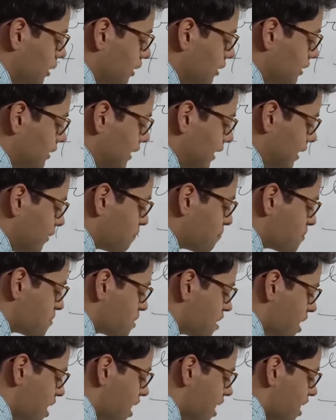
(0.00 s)
See,
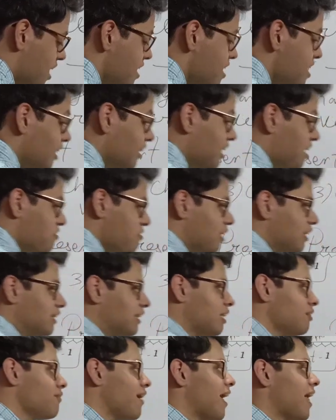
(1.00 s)
the
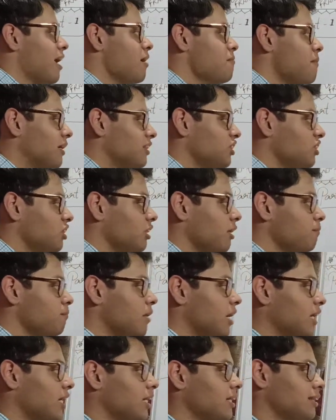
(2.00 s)
reason why I mentioned the
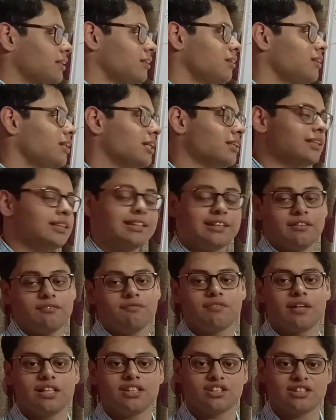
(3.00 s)
playlist tenses in
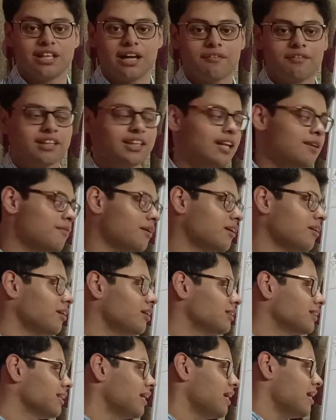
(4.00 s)
French directly
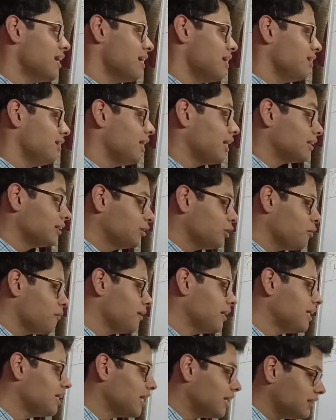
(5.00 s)
because there are so
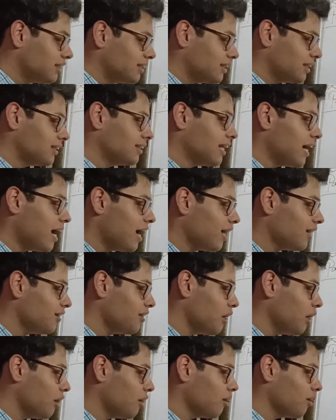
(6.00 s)
many tenses, and
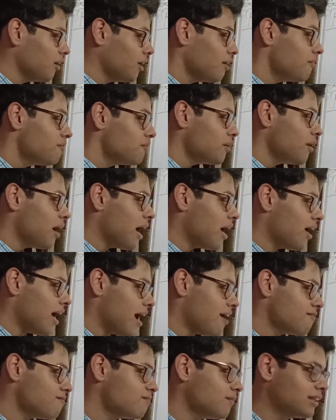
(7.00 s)
if you
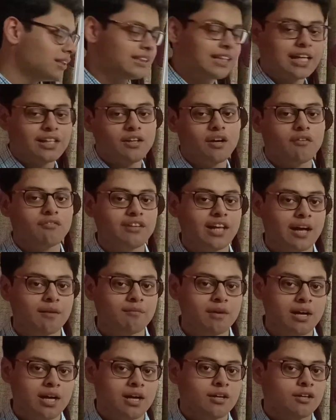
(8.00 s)
have missed any of them,
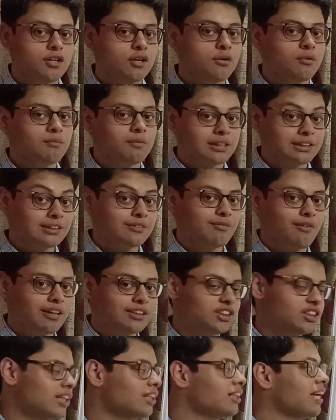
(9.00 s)
you must
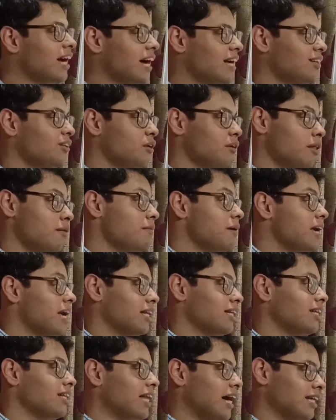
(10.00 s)
watch it and you will be
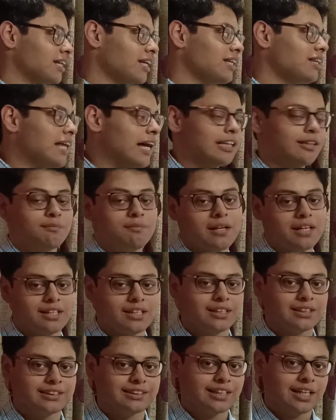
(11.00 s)
getting that in that
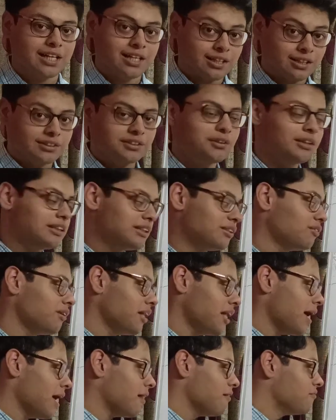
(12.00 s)
playlist. So it's
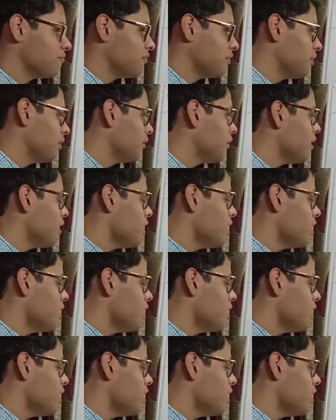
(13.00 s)
really helpful.